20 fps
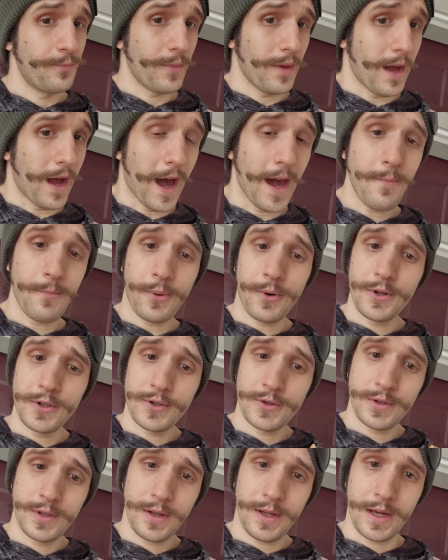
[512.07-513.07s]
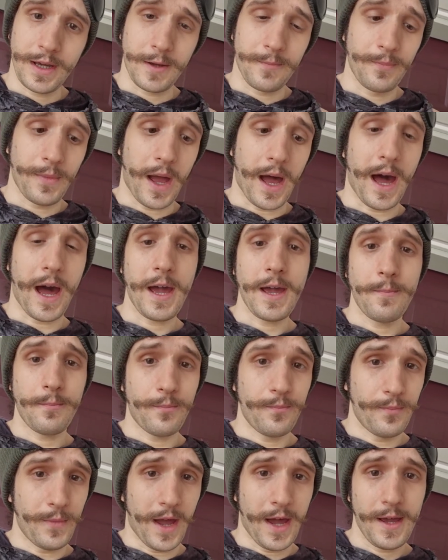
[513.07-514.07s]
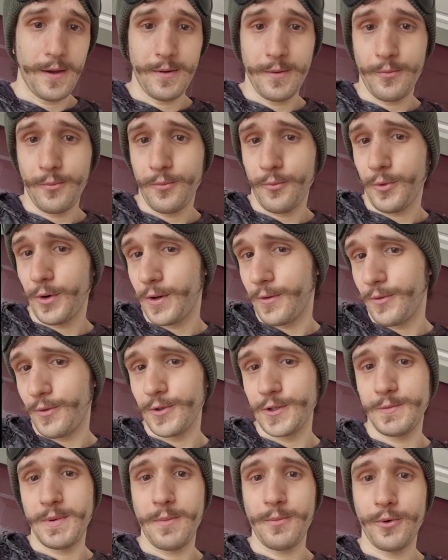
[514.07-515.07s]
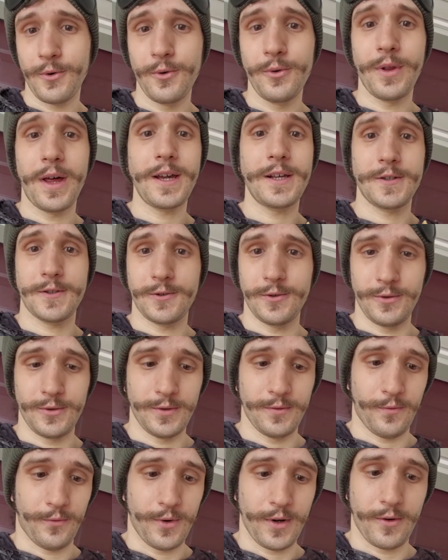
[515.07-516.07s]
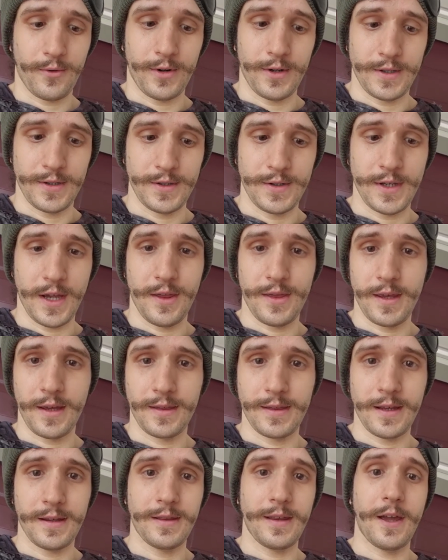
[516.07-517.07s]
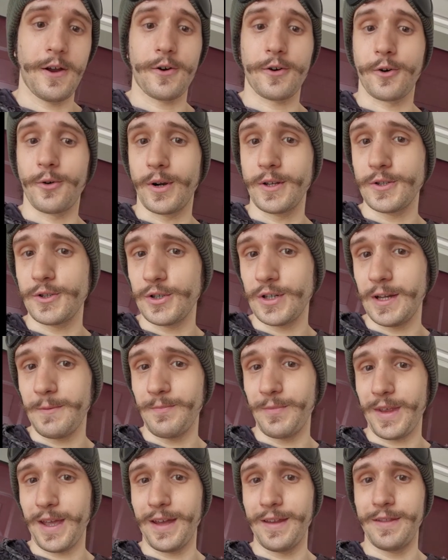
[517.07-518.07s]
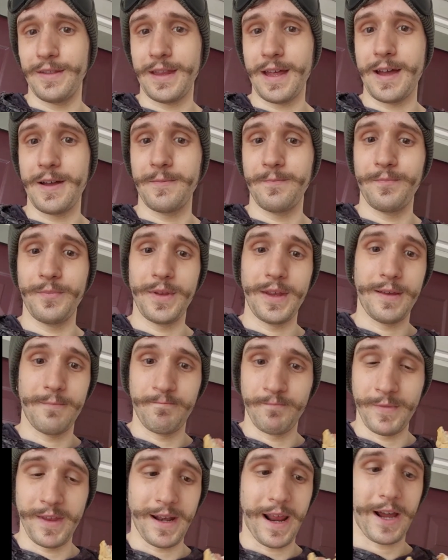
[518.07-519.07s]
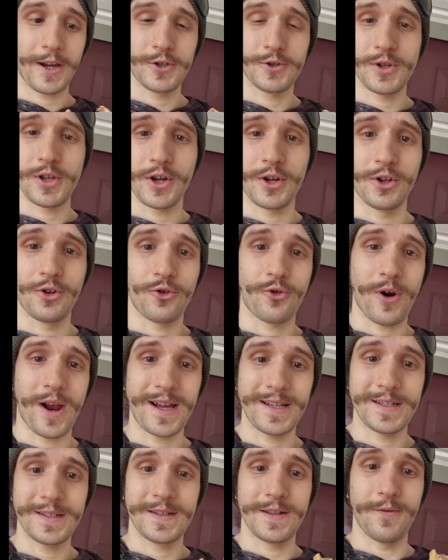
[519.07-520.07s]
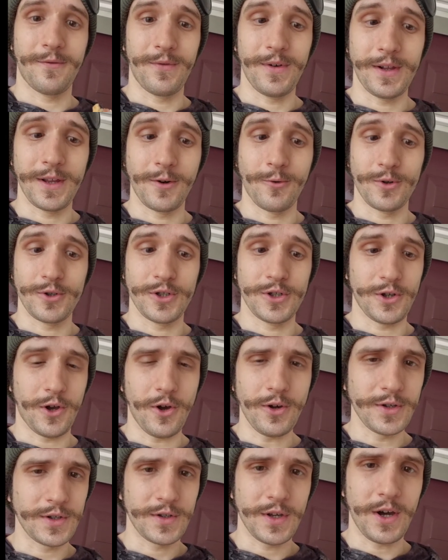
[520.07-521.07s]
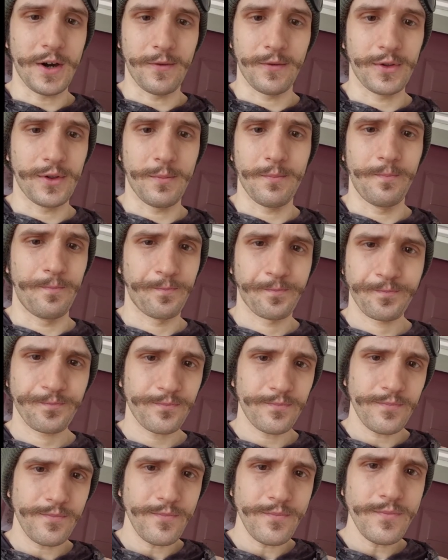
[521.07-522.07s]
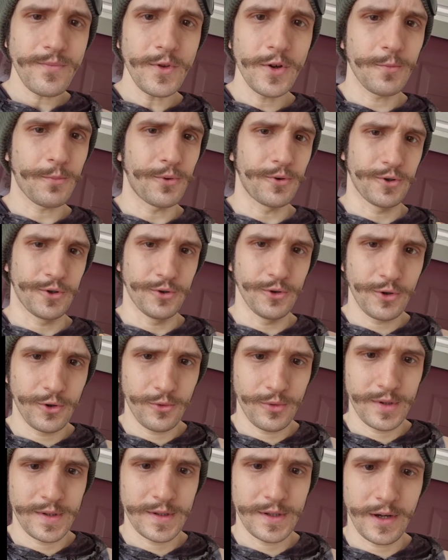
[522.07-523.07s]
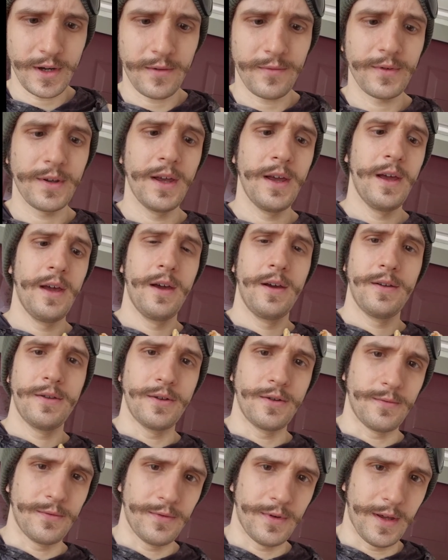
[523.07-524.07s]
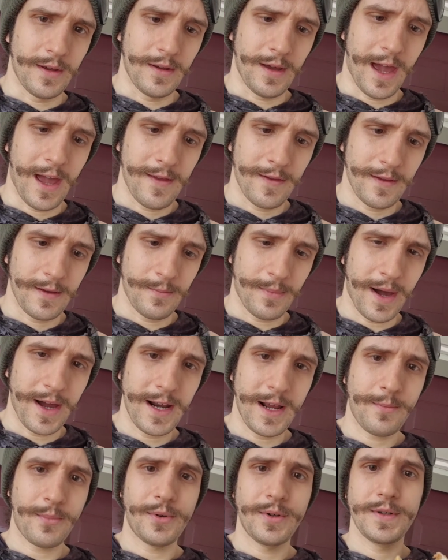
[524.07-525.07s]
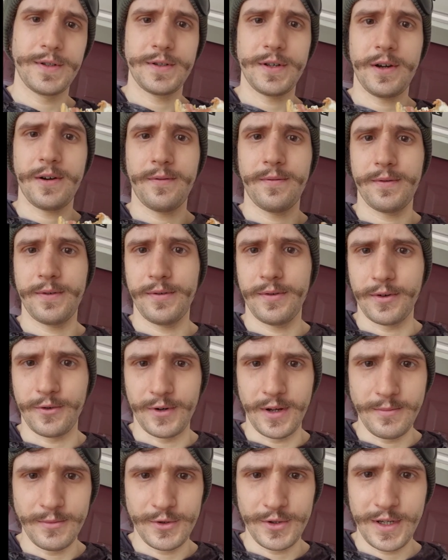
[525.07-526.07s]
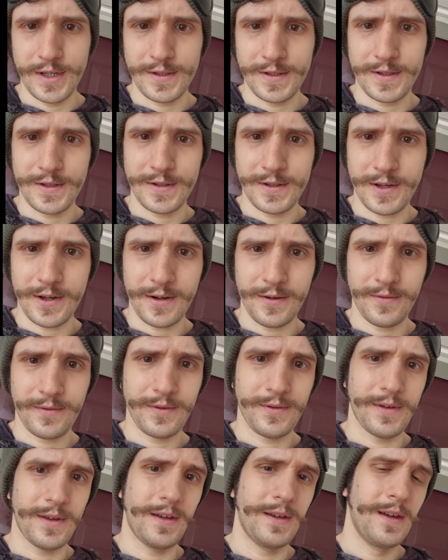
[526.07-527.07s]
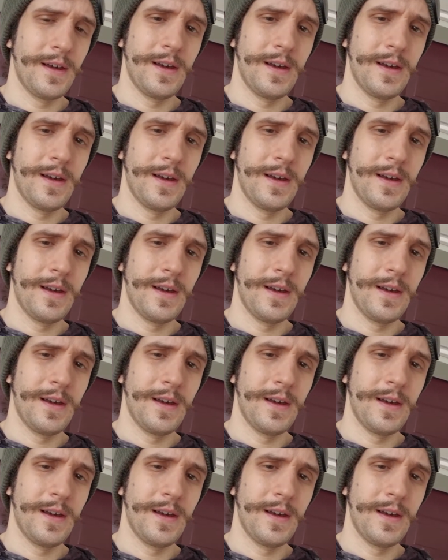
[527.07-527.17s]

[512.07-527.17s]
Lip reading: I personally like. I am one of those people who likes gluten-free crusts. I think that they are crunchy and that it actually contrasts the filling, which is all soft. The prosciutto is soft, the pineapple is soft, the cream cheese is soft, the